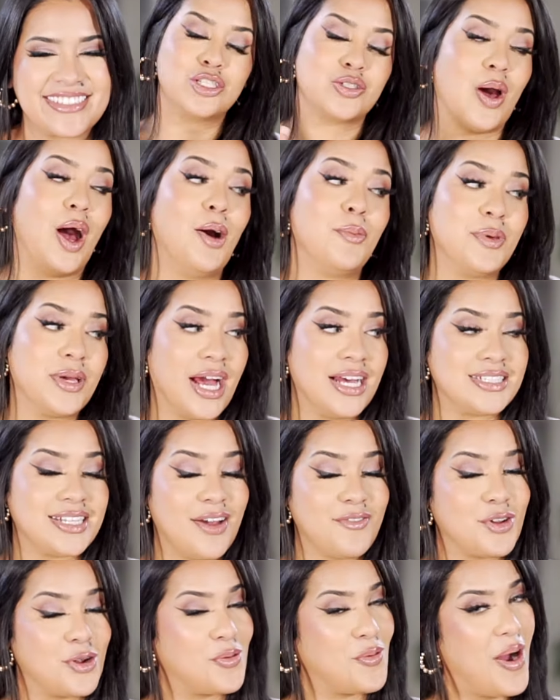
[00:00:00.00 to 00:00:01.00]
So I hope you guys
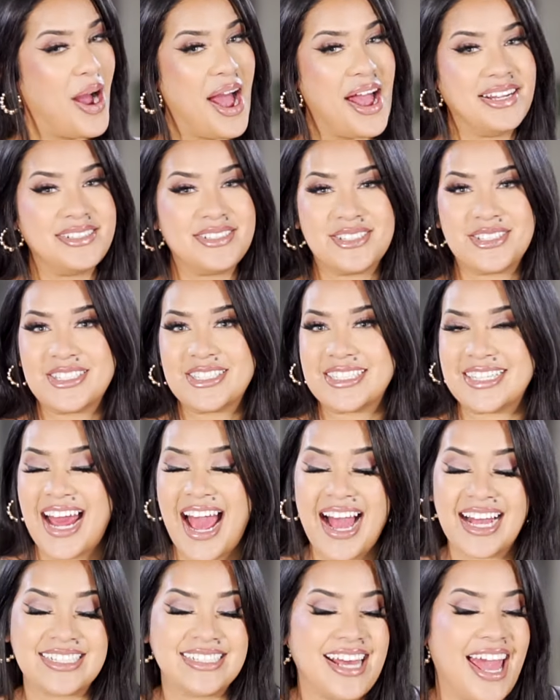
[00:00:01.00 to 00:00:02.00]
have your wine, your
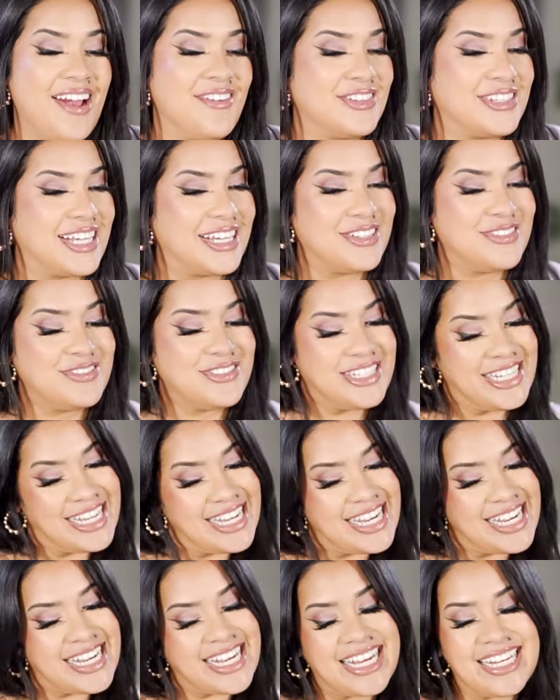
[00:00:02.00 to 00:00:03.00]
snacks, everything you
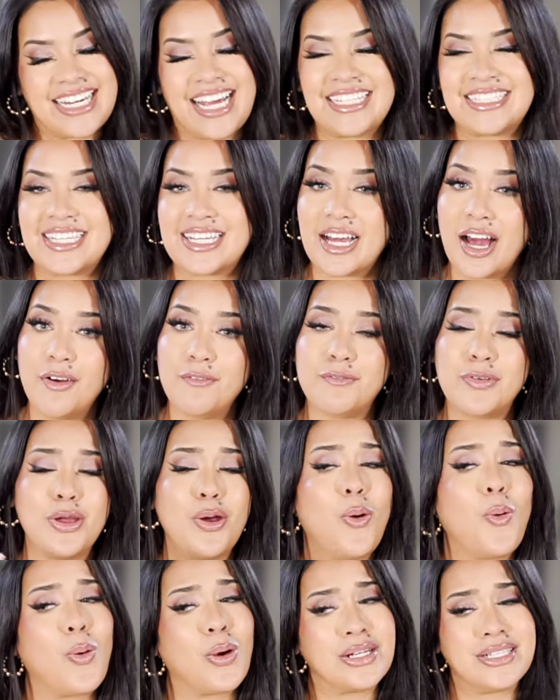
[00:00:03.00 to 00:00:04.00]
need, get nice and comfy,
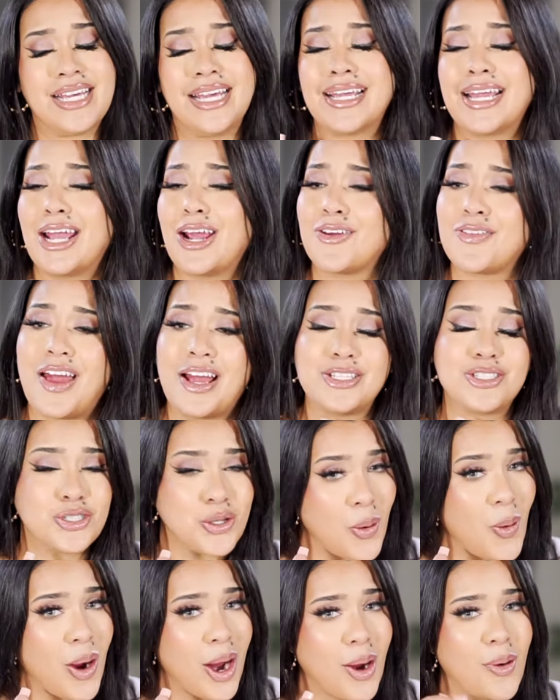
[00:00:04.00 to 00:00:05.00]
or take care of that
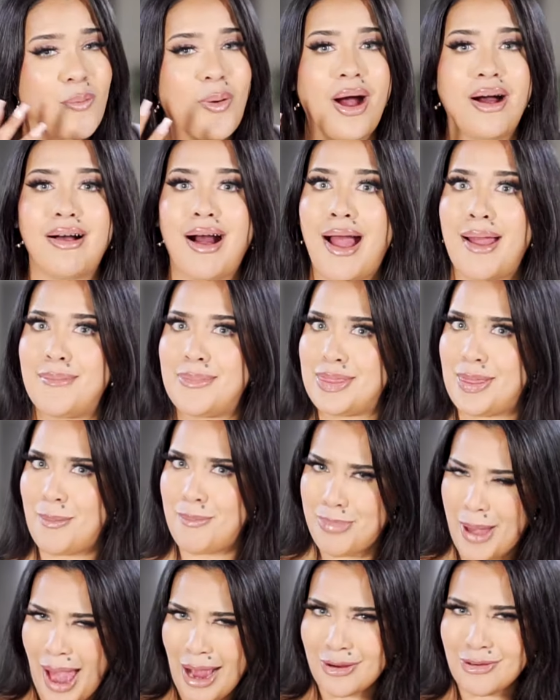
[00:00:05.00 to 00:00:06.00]
chore while I'm in the
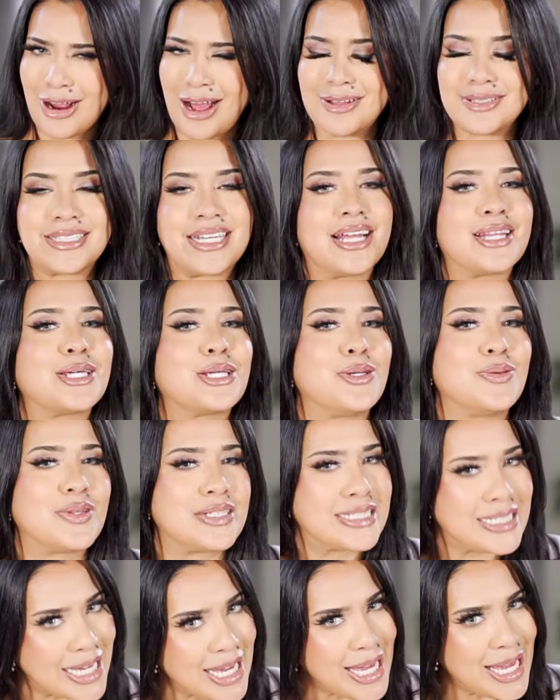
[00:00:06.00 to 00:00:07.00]
background telling you the
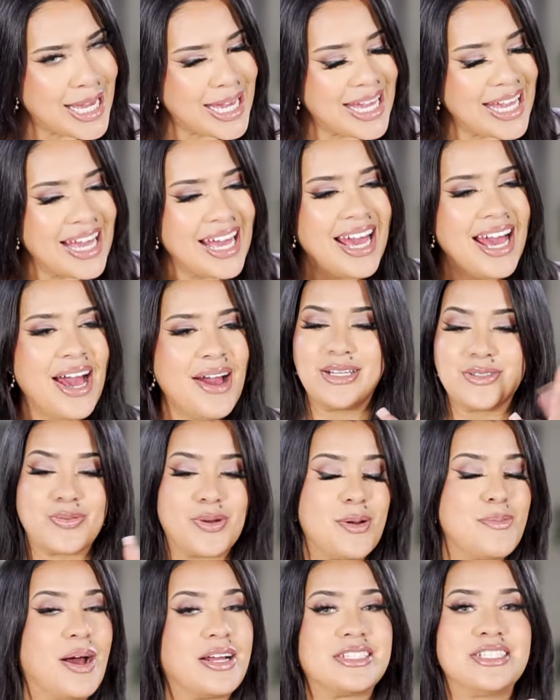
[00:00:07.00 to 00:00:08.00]
tea, because we're
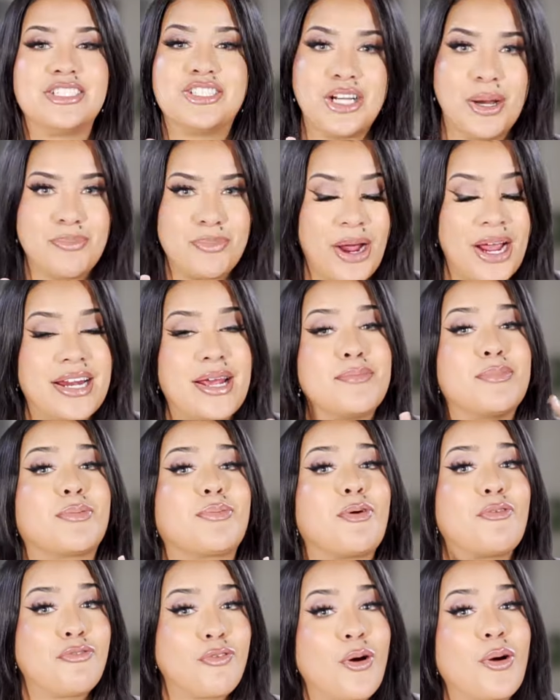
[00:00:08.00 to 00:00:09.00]
about to jump right in. But
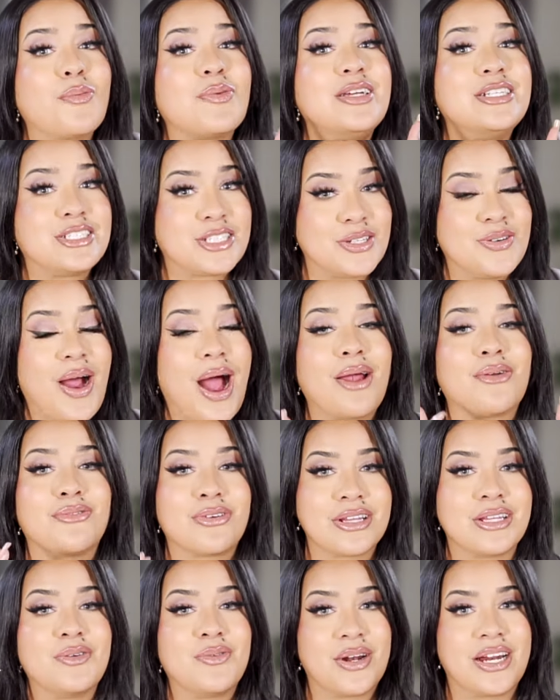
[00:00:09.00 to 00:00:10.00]
before we do, I
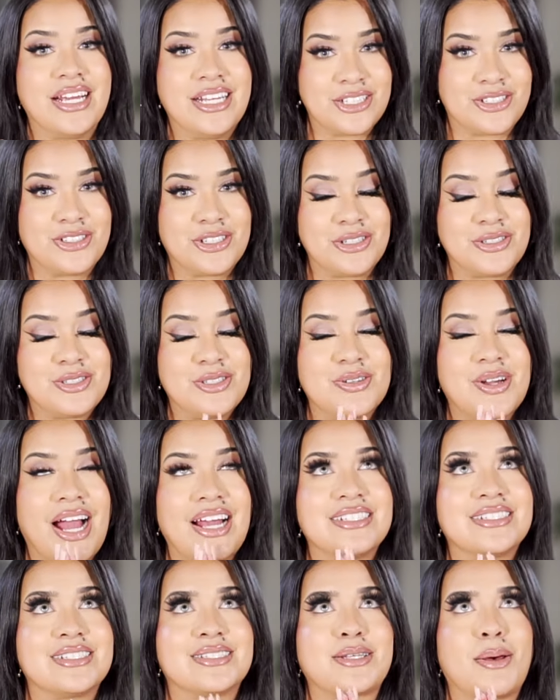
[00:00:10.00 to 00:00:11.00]
really want to introduce you
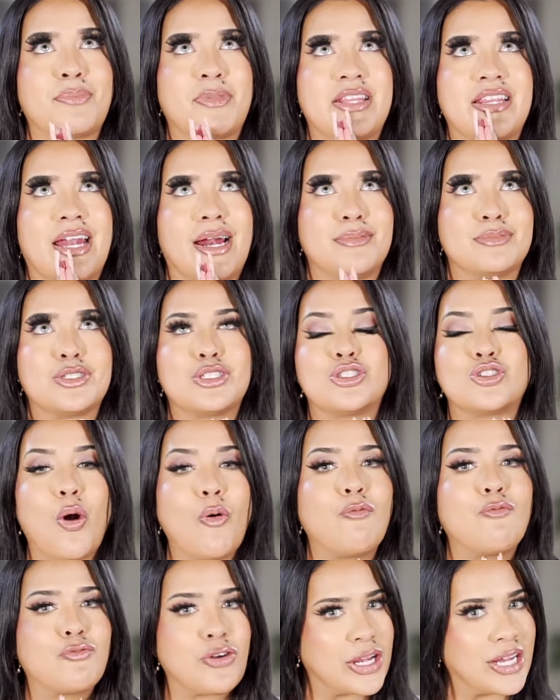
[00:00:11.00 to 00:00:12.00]
guys to something that I'm
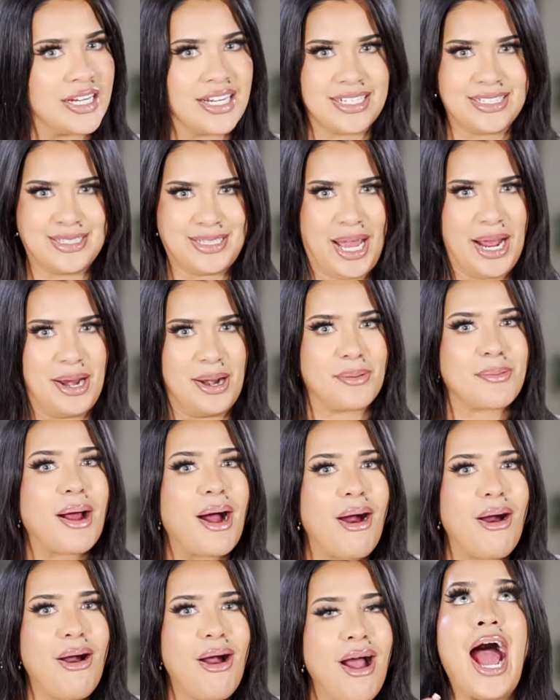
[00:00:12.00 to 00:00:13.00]
so freaking excited about.